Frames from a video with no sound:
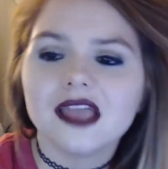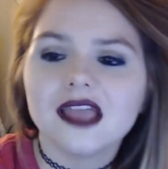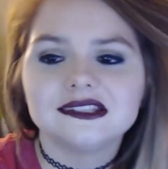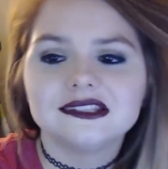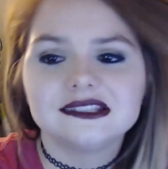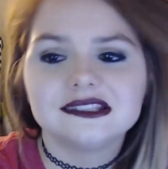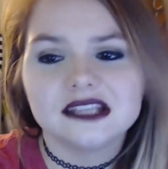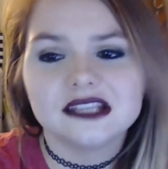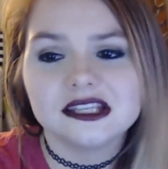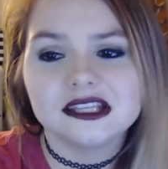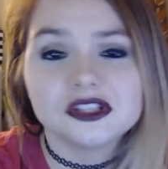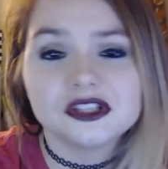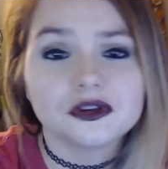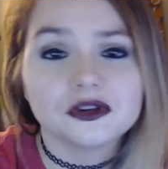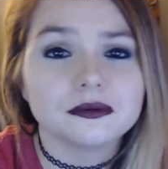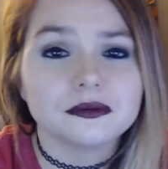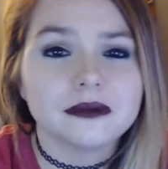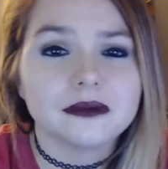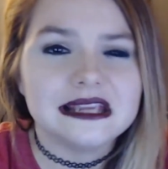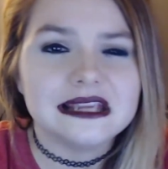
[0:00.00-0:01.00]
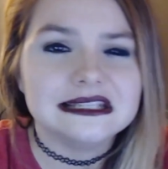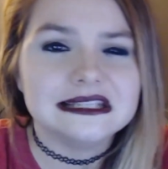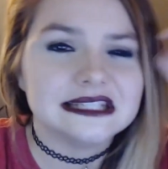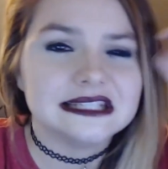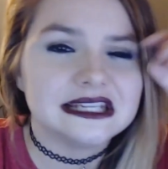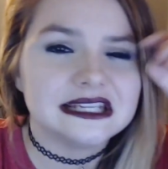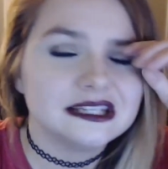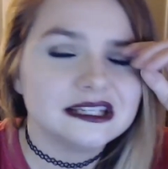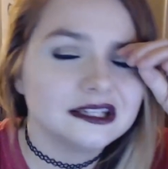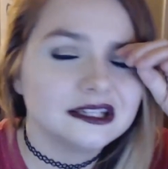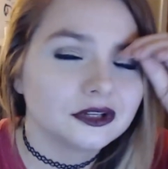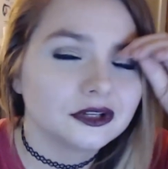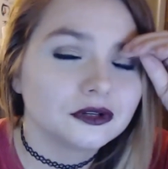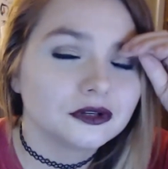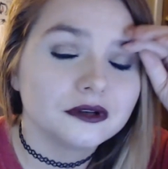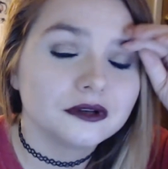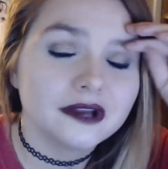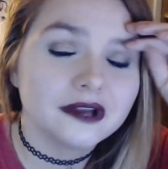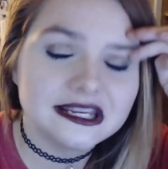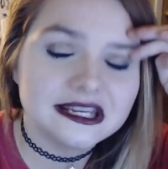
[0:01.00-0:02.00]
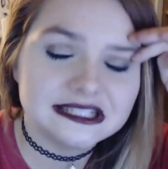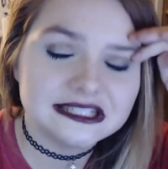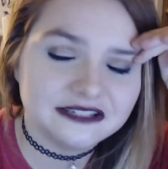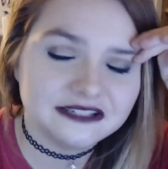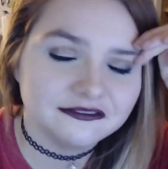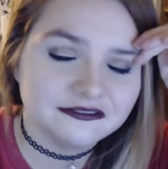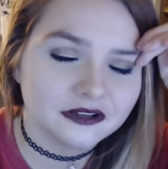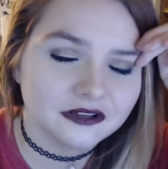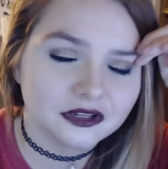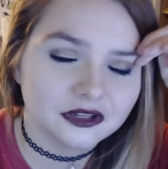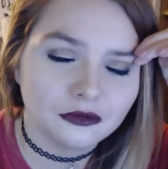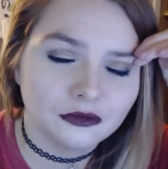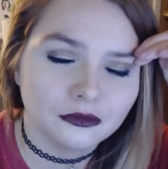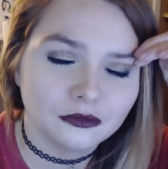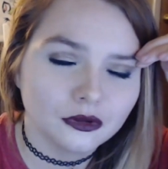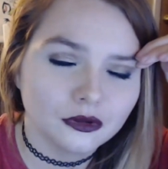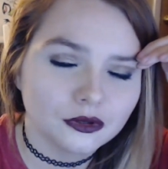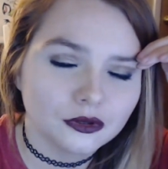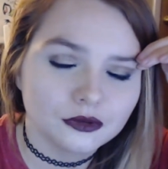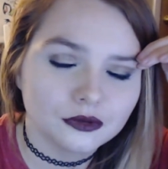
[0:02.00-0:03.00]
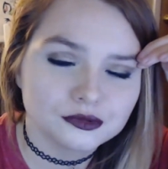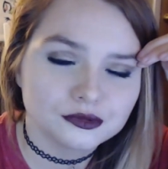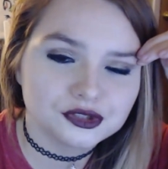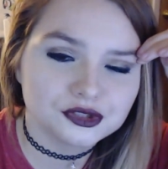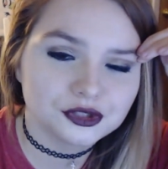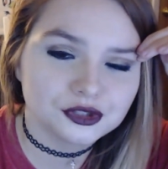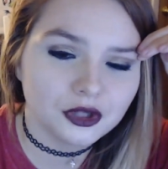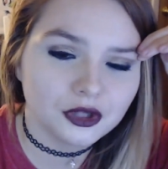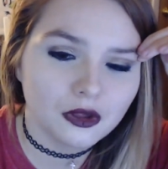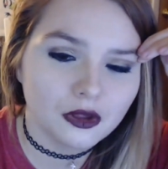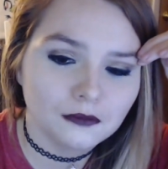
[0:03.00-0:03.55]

It's it's a crazy, crazy fucking roller coaster,